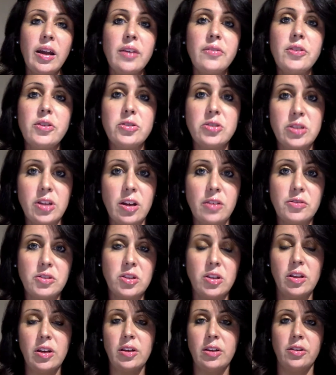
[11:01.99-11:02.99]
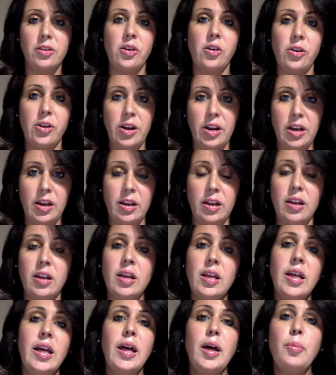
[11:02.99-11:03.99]
of yourself so that you're already in
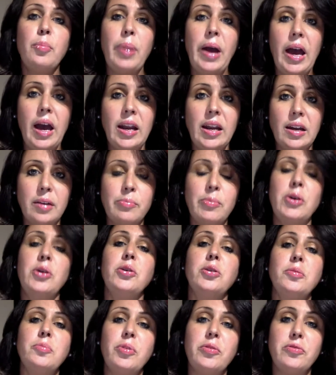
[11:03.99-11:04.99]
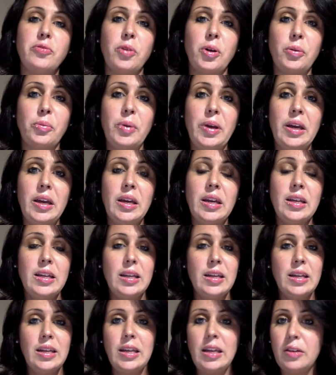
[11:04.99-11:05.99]
panic mode before we
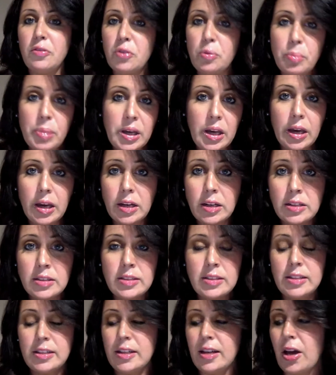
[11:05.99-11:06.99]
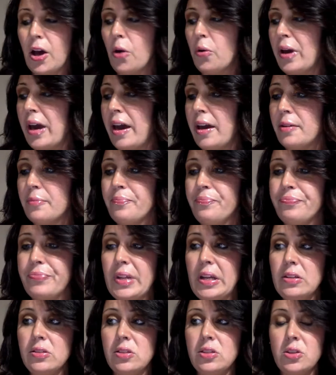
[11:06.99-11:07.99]
even begin. Okay,
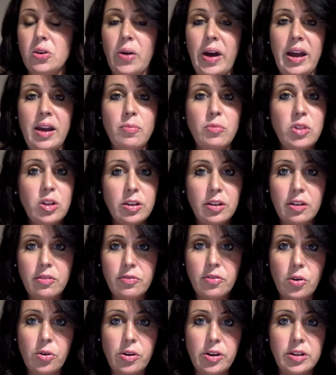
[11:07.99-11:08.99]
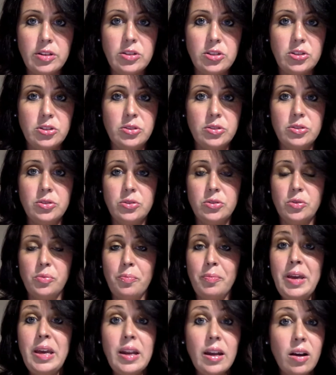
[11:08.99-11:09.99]
so I'm looking forward to
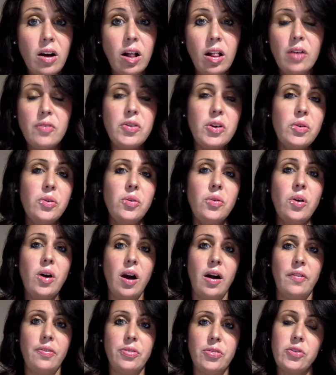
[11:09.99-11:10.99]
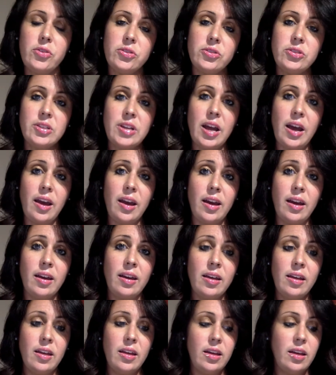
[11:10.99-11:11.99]
meeting all of you on Thursday.
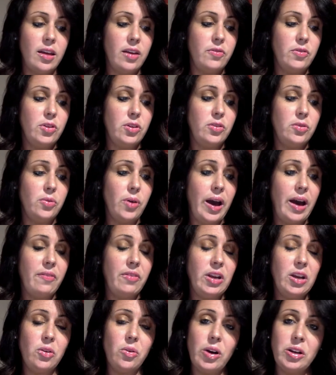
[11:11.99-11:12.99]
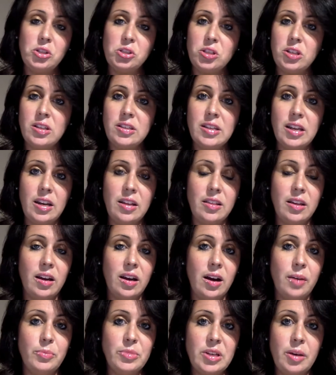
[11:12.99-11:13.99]
If you have any questions, anything
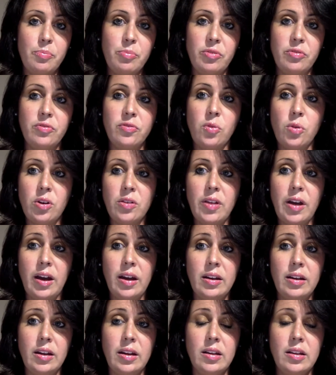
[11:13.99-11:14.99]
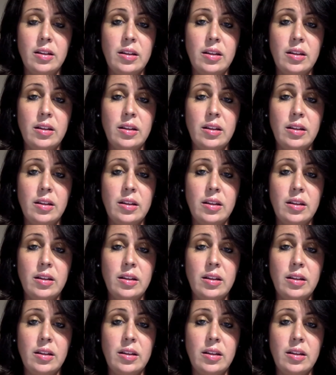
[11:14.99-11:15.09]
comes up before then,